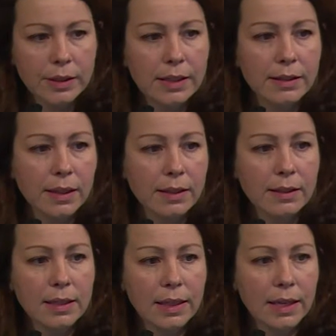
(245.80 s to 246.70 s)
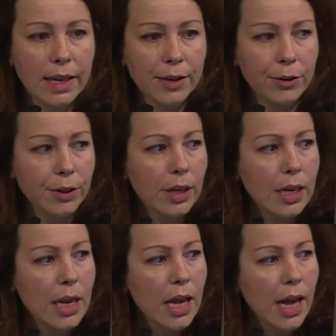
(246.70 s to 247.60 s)
details later.
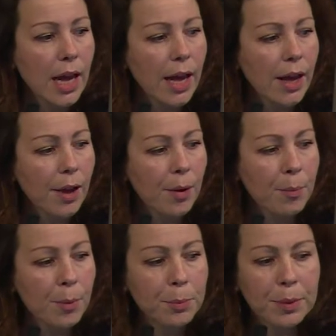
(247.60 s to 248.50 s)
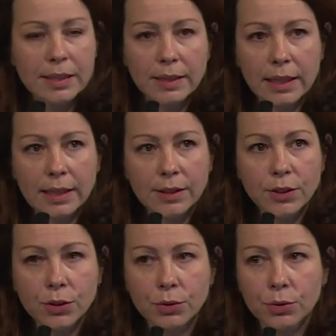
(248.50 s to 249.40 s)
But basically, it's
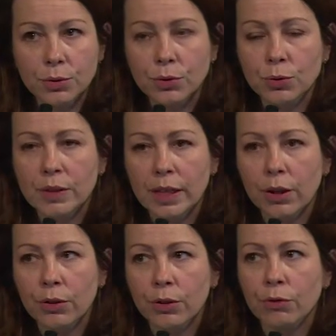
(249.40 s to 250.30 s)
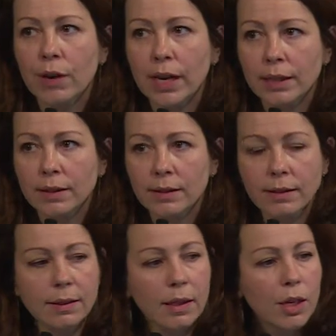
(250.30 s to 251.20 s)
to take on the
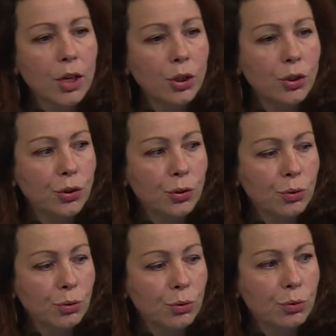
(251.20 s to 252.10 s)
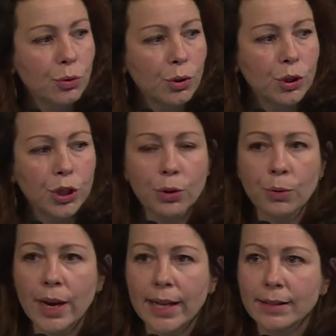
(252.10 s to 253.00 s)
rights to
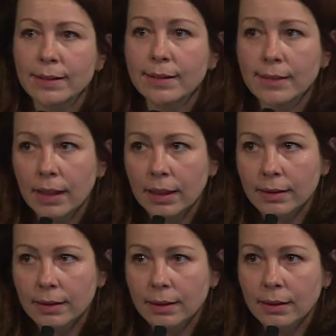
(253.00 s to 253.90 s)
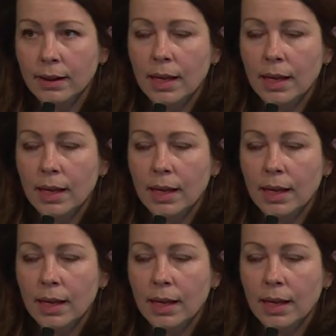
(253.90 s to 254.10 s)
go and sell it.